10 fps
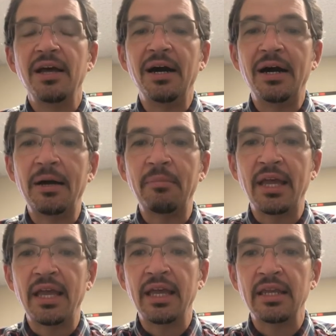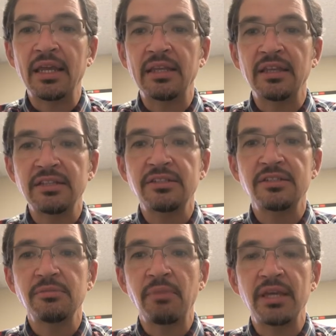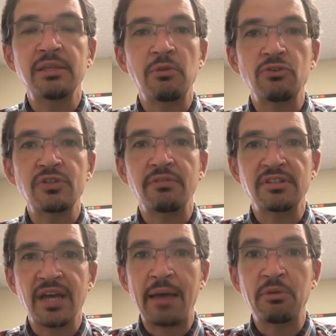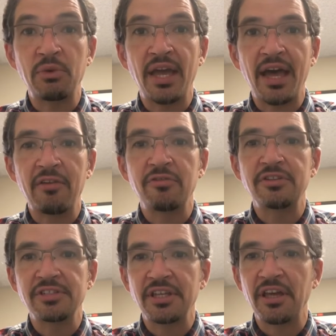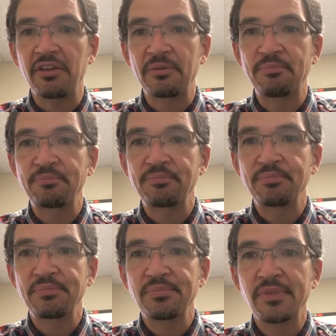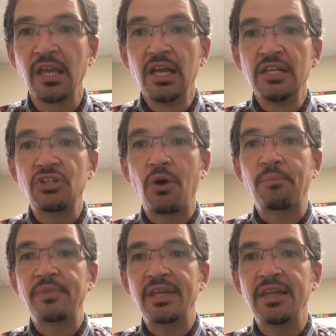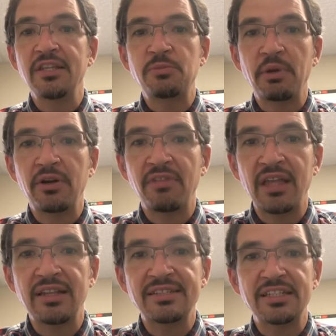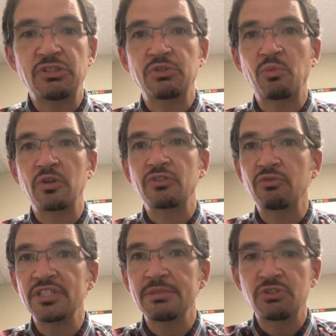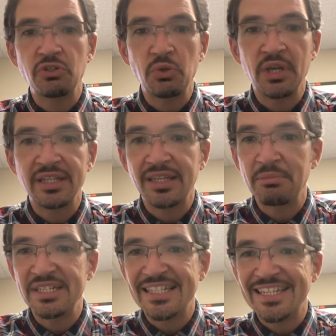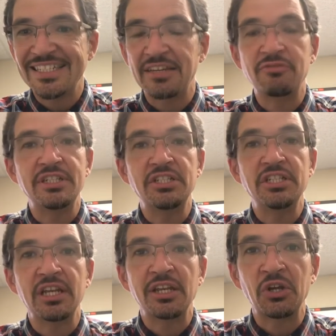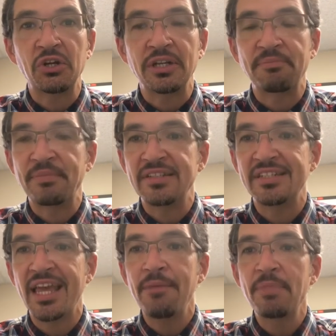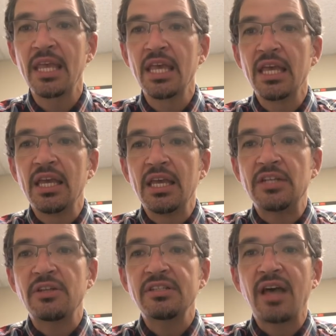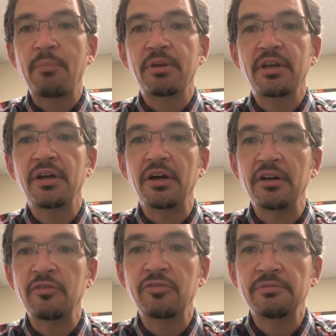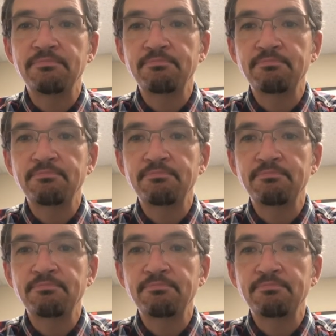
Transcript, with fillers: um, and, and let's make the most of the time that we have together. So, in the spirit of that, let's get to some words of wisdom so you can get to the business of teaching and learning. And today is on the topic of